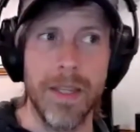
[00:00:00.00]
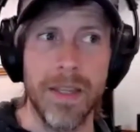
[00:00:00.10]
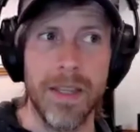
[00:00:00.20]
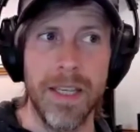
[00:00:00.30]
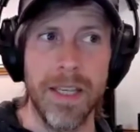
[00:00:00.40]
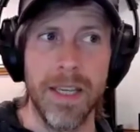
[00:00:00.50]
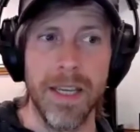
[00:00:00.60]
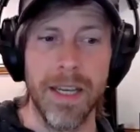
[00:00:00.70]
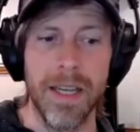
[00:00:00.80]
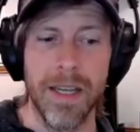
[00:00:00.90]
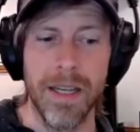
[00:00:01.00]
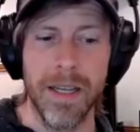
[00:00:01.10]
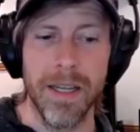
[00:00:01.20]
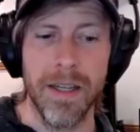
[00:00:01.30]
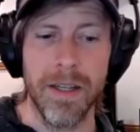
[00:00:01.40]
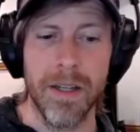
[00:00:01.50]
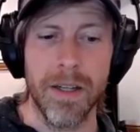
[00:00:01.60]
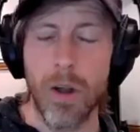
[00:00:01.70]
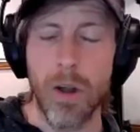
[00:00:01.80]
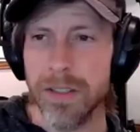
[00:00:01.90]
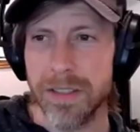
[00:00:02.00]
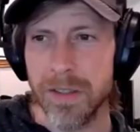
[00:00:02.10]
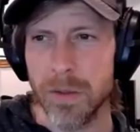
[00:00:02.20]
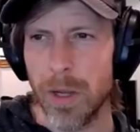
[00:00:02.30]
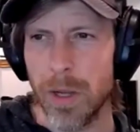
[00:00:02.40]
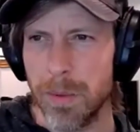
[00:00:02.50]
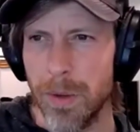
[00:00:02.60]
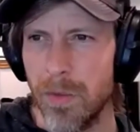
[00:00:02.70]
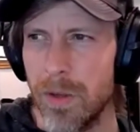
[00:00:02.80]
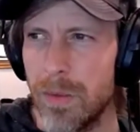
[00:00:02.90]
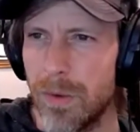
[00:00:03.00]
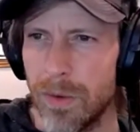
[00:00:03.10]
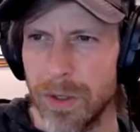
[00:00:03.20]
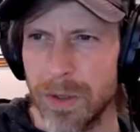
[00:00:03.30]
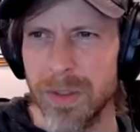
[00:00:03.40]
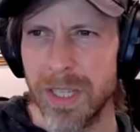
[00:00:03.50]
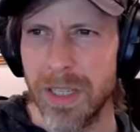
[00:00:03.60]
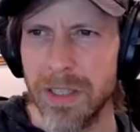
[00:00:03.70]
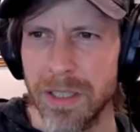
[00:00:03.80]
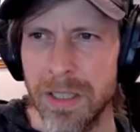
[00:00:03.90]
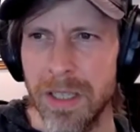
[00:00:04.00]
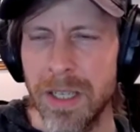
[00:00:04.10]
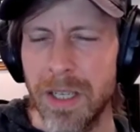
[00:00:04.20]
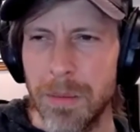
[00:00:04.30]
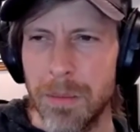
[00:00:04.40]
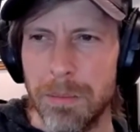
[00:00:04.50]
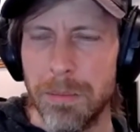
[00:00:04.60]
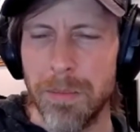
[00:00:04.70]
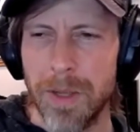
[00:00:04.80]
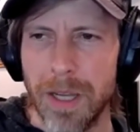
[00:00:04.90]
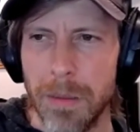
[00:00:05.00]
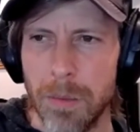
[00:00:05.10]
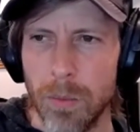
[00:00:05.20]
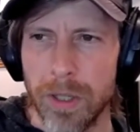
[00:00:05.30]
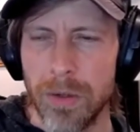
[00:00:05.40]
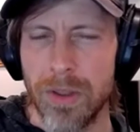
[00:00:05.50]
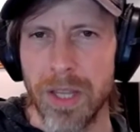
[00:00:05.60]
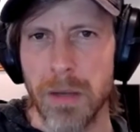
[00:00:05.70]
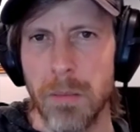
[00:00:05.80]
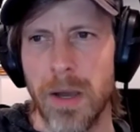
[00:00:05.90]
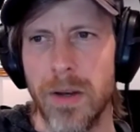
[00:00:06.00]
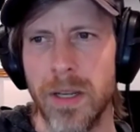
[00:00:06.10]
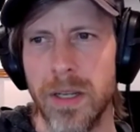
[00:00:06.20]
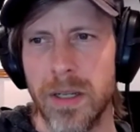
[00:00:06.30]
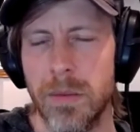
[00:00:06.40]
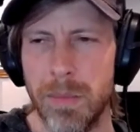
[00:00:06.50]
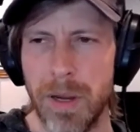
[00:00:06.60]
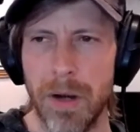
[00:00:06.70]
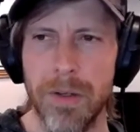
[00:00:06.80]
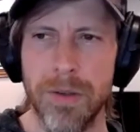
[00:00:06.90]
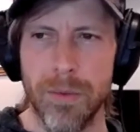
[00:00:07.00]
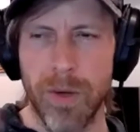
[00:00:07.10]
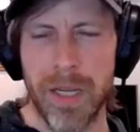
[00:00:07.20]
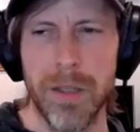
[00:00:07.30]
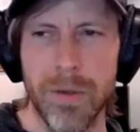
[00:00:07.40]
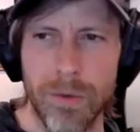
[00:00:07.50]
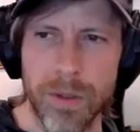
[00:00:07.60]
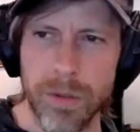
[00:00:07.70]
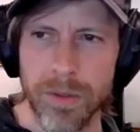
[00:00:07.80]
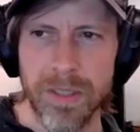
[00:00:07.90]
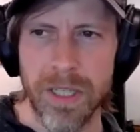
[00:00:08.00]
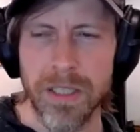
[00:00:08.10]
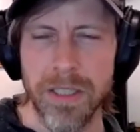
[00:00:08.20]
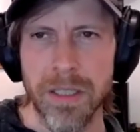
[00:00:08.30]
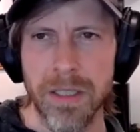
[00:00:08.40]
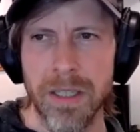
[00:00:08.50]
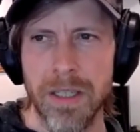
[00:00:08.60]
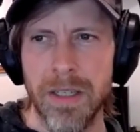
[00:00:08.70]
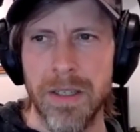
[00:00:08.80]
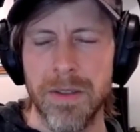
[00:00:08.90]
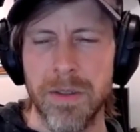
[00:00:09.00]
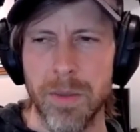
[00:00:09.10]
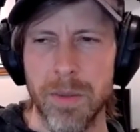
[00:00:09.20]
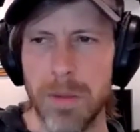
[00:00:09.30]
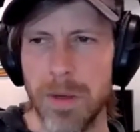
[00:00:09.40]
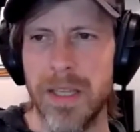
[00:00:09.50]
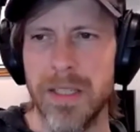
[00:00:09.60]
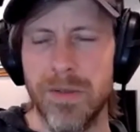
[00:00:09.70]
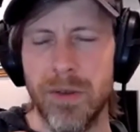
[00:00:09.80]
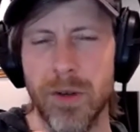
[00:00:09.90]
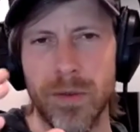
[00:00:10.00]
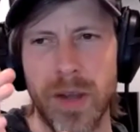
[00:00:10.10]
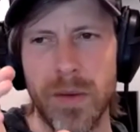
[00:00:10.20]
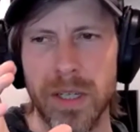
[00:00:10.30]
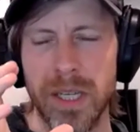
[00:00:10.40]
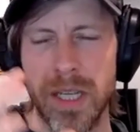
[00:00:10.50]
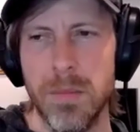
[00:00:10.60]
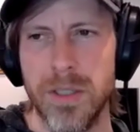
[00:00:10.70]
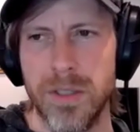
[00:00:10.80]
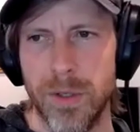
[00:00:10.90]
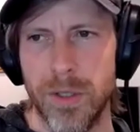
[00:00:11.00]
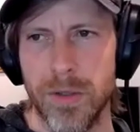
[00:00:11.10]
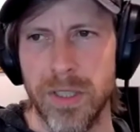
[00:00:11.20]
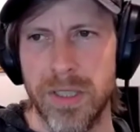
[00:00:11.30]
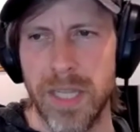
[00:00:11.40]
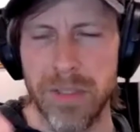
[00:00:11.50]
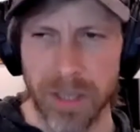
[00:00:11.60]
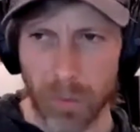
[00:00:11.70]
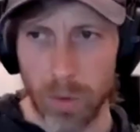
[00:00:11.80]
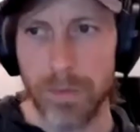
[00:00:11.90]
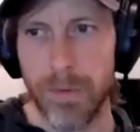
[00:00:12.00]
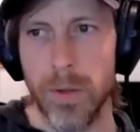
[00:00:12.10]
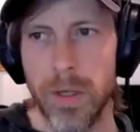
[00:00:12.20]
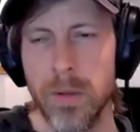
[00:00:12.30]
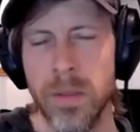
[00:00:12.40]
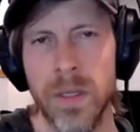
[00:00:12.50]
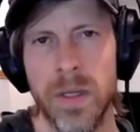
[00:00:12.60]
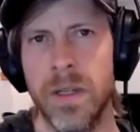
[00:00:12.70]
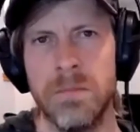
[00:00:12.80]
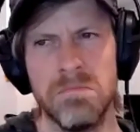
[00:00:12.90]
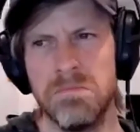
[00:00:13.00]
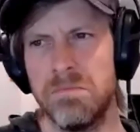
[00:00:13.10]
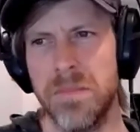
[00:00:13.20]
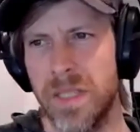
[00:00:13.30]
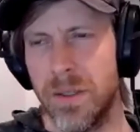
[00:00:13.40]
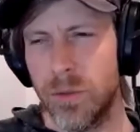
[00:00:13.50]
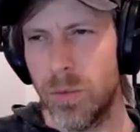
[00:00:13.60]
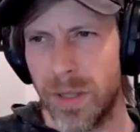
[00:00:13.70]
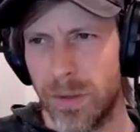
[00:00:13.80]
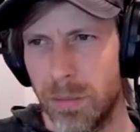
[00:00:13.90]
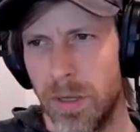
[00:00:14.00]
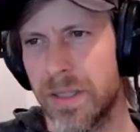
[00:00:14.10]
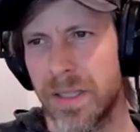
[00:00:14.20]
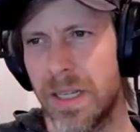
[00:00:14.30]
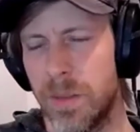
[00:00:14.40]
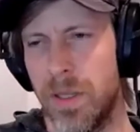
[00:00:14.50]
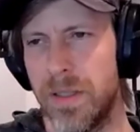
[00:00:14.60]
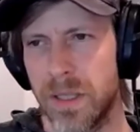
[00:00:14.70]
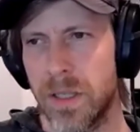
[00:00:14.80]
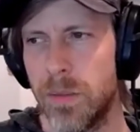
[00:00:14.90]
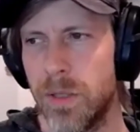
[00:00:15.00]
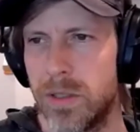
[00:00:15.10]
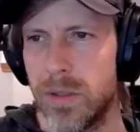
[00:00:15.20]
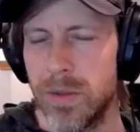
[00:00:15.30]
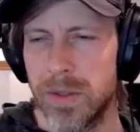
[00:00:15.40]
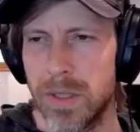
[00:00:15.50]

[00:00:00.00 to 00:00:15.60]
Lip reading: The cost is quite prohibitive for virtual staging when you think about it compared to regular virtual staging. So what I mean by that is if you're having an image virtually staged, like one photo, 20, 30 bucks, kind of depends on the company you choose.